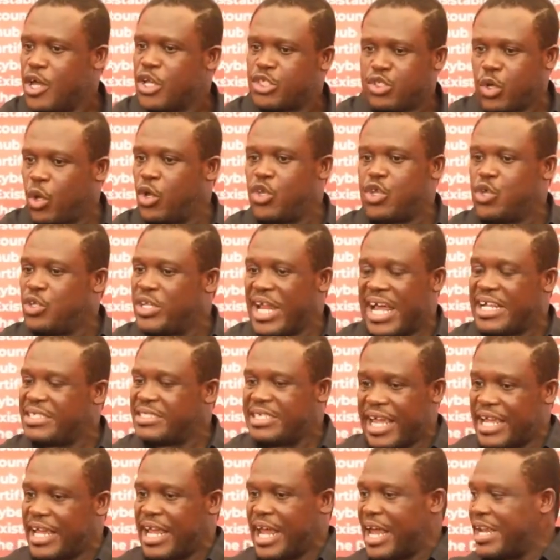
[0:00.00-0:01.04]
So you then
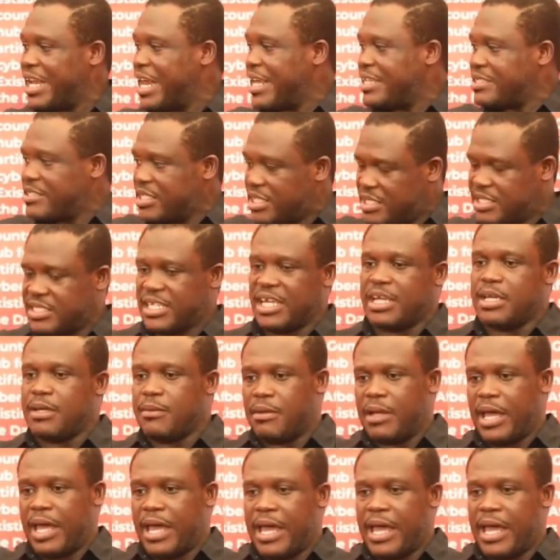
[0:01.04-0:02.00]
take an existing